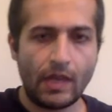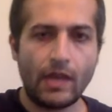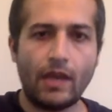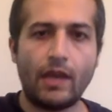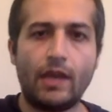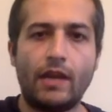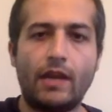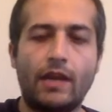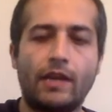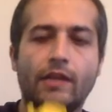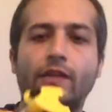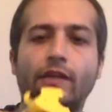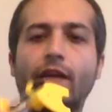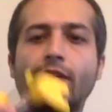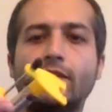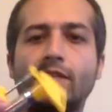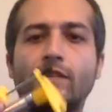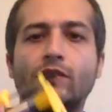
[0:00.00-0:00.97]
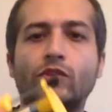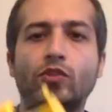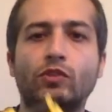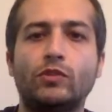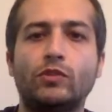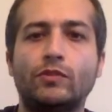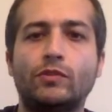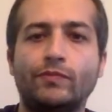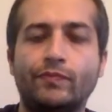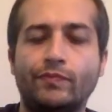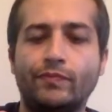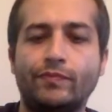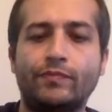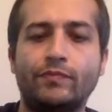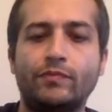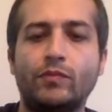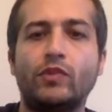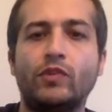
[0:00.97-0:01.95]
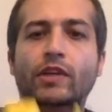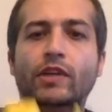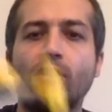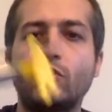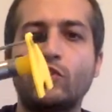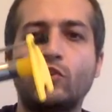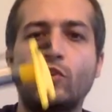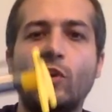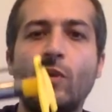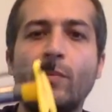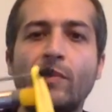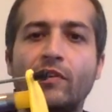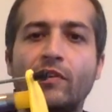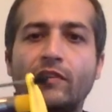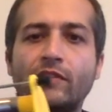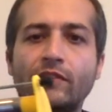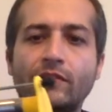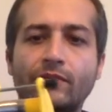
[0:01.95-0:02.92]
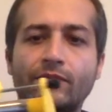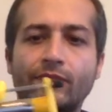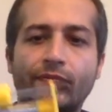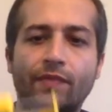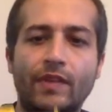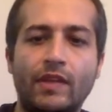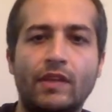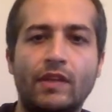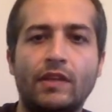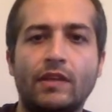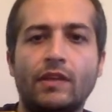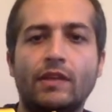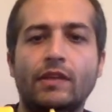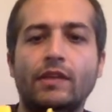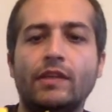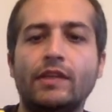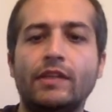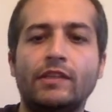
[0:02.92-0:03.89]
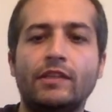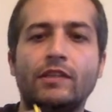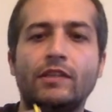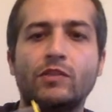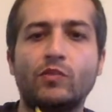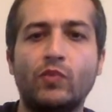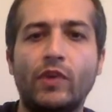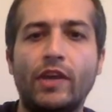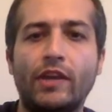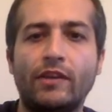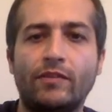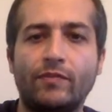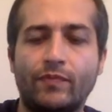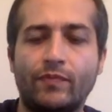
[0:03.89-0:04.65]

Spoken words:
and I connect it to potentiometer in this way.